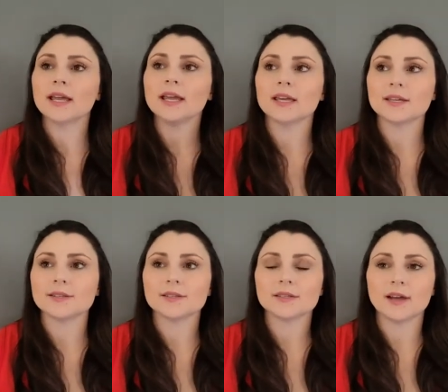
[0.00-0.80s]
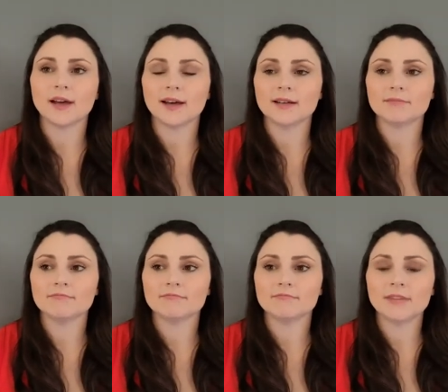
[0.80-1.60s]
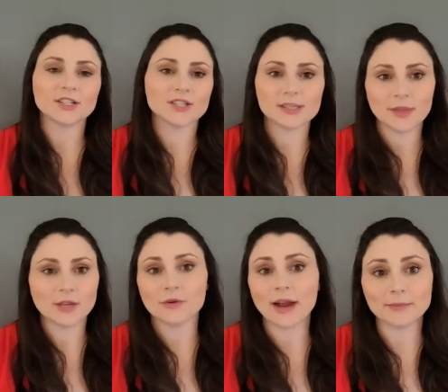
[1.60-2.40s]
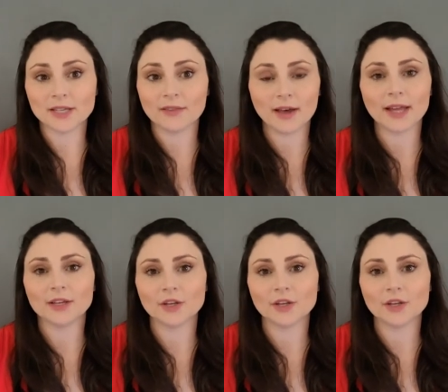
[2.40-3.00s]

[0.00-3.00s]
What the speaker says: is not just something you grabbed online.